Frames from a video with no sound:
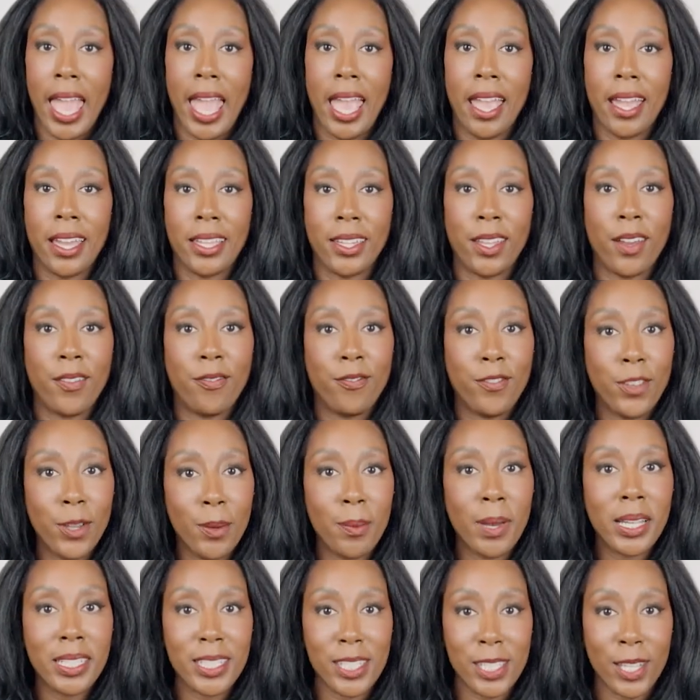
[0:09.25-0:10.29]
And a few
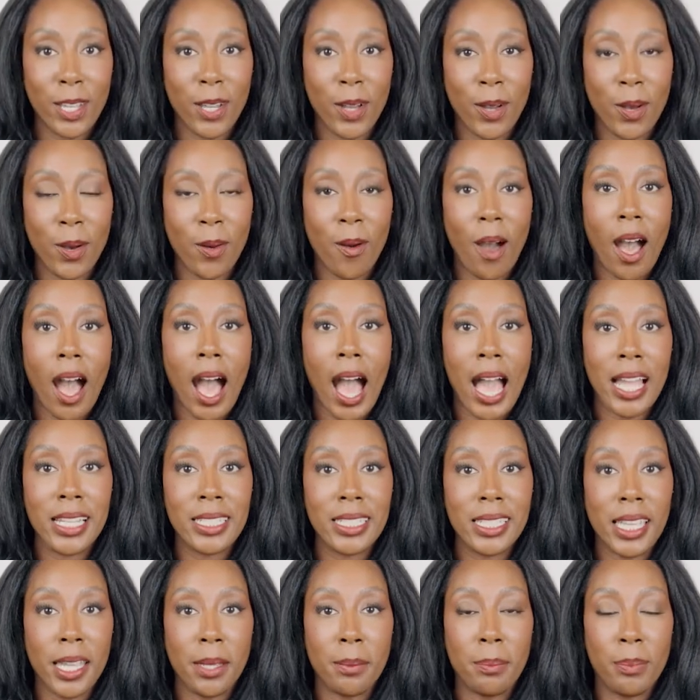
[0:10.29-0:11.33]
months ago, I
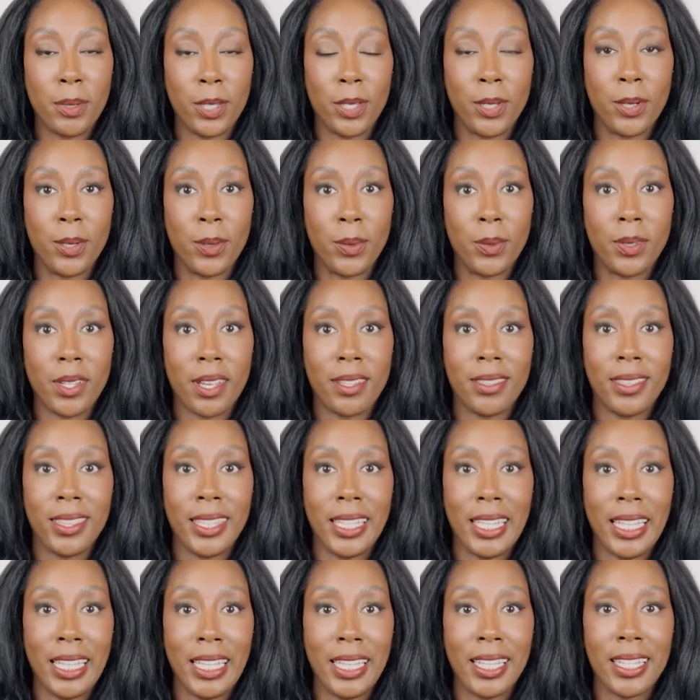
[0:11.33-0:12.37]
debuted
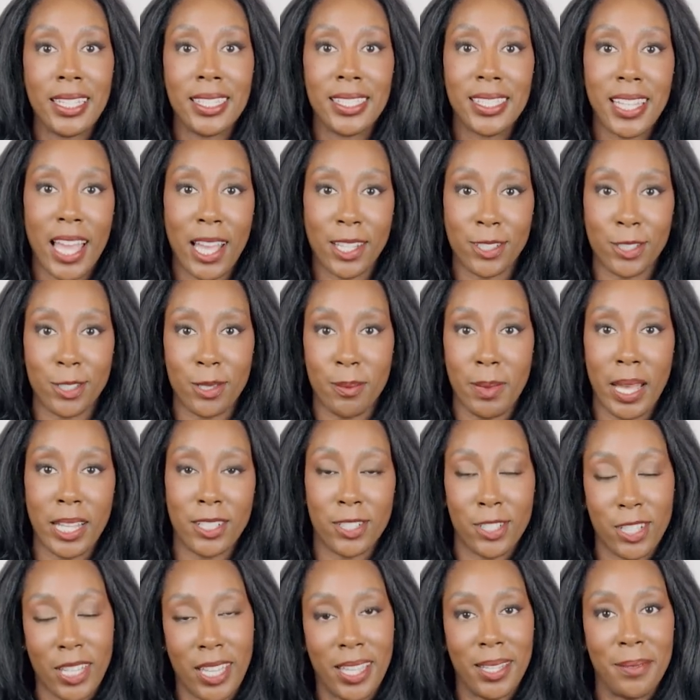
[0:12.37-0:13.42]
the Texture
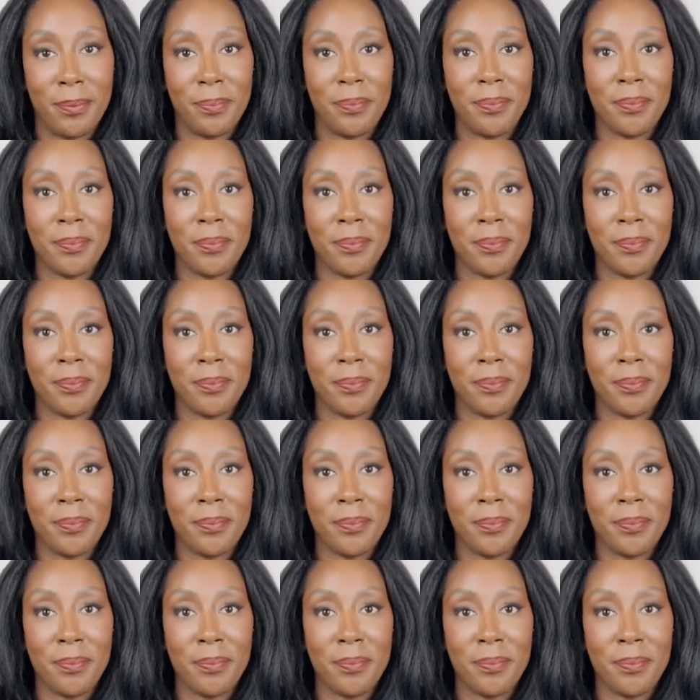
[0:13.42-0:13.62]
Match Kit.